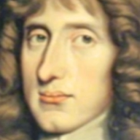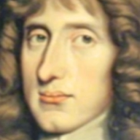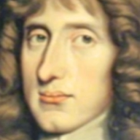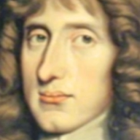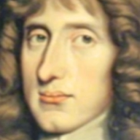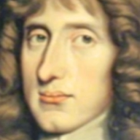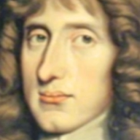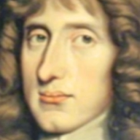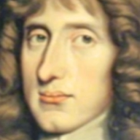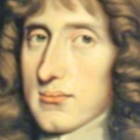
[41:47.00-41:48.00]

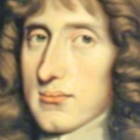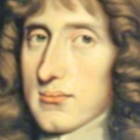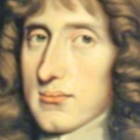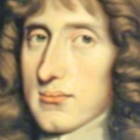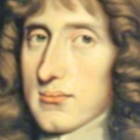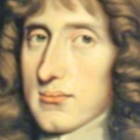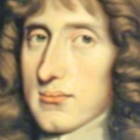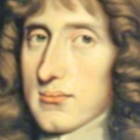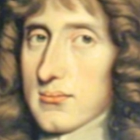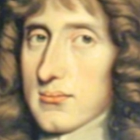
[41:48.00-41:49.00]

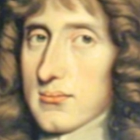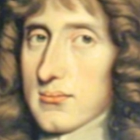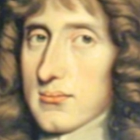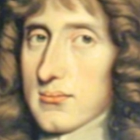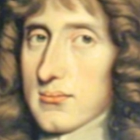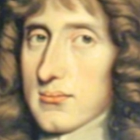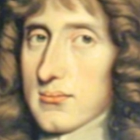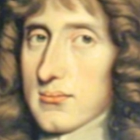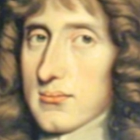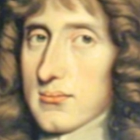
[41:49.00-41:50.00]

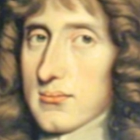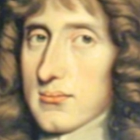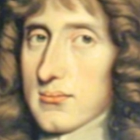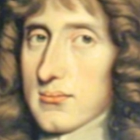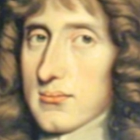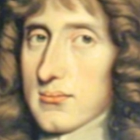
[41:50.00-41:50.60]
(no lip movement)